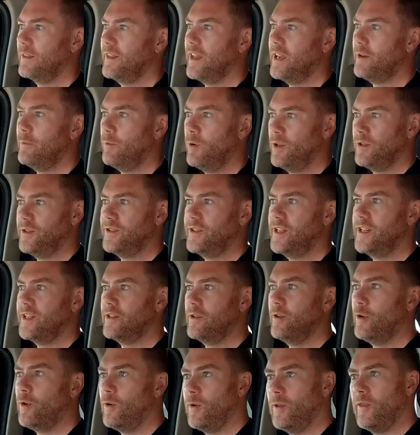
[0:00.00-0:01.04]
they
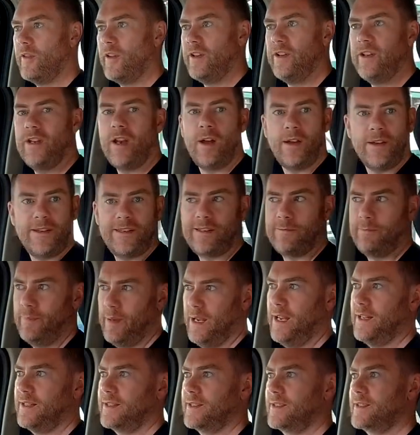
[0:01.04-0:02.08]
wanted all the nice
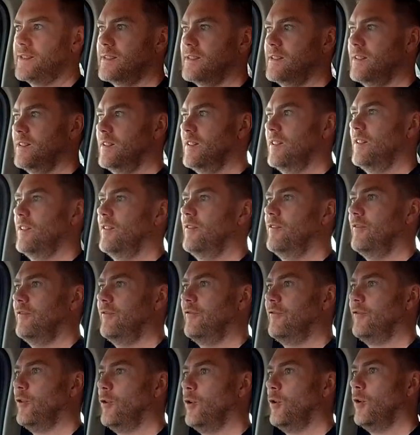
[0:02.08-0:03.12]
bits
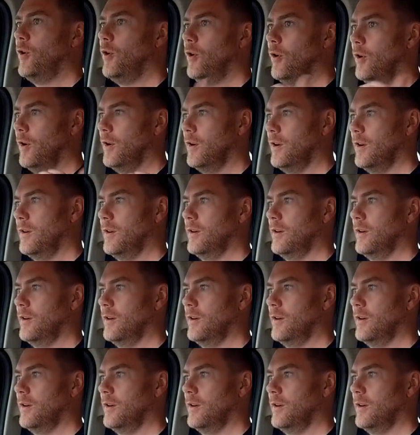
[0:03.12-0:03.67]
for